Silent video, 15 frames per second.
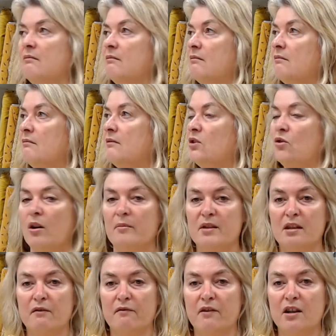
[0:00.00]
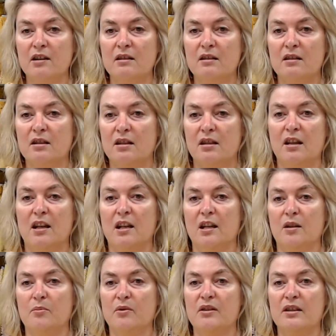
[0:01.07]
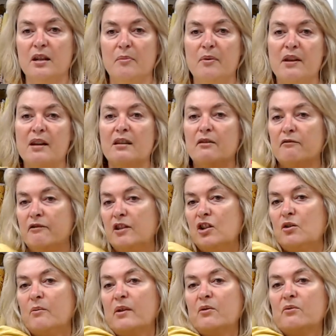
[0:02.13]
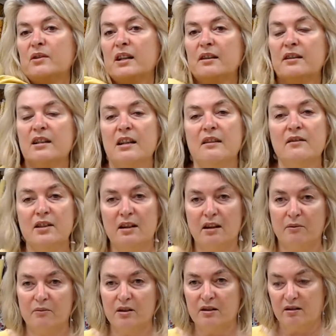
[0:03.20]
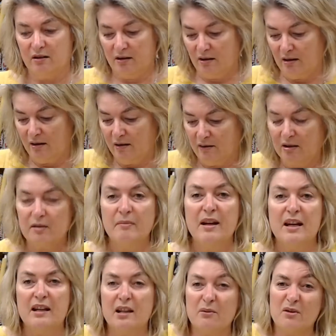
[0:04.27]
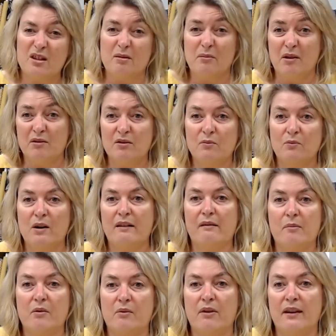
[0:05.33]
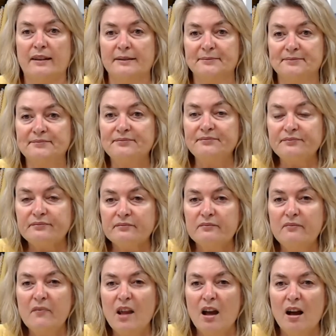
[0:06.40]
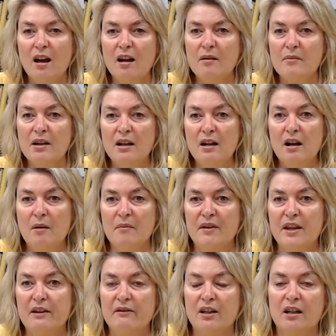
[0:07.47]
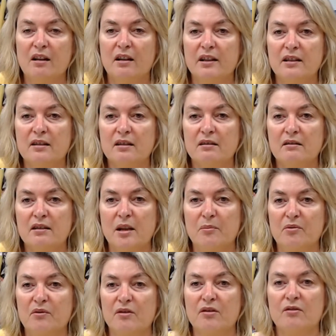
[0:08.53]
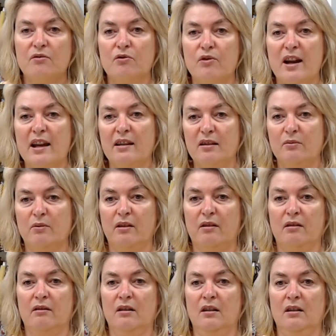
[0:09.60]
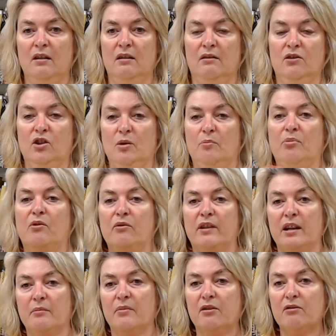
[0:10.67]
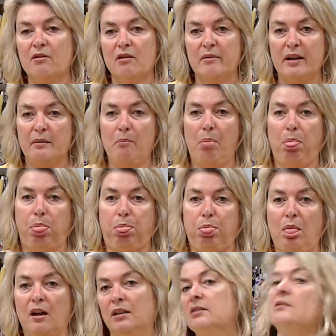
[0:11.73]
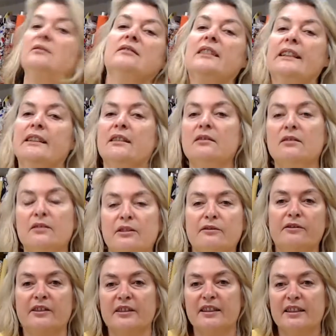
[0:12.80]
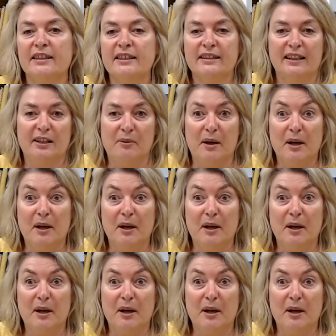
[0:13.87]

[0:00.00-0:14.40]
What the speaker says: stripes in the front, he put a zip in, the fringing went all down the sleeves. That was, to me, that was the most wearable thing. But they really liked Deborah's dress with, she plonked that macrame thing on the front. Anyway,